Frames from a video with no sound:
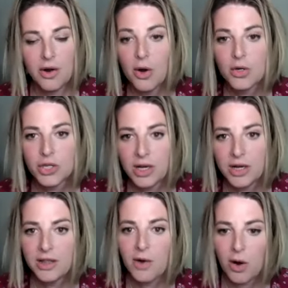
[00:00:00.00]
an
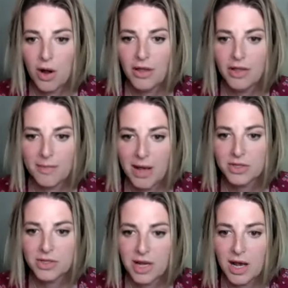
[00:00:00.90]
ocean and the and the
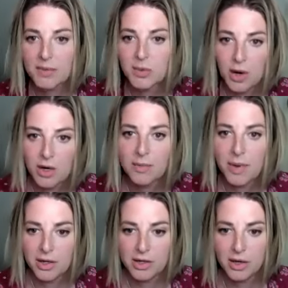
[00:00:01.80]
mountaintops were
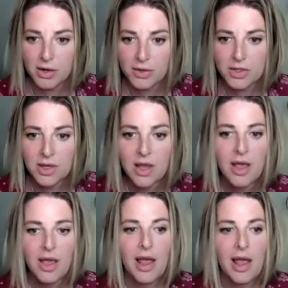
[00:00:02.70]
archipelagos
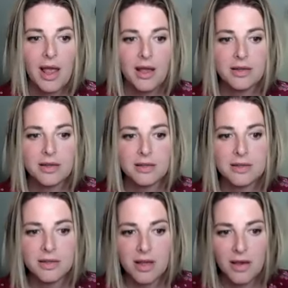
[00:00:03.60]
and
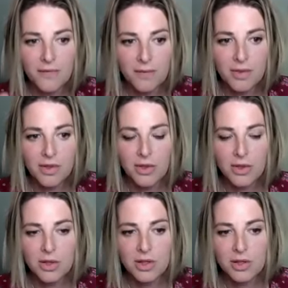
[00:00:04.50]
uh,
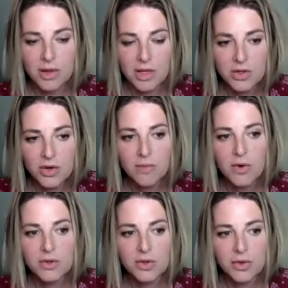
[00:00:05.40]
the it sort of
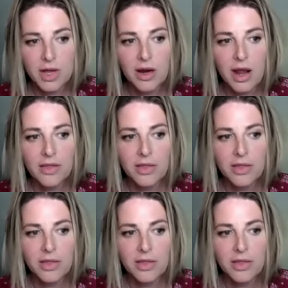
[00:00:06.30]
moves through there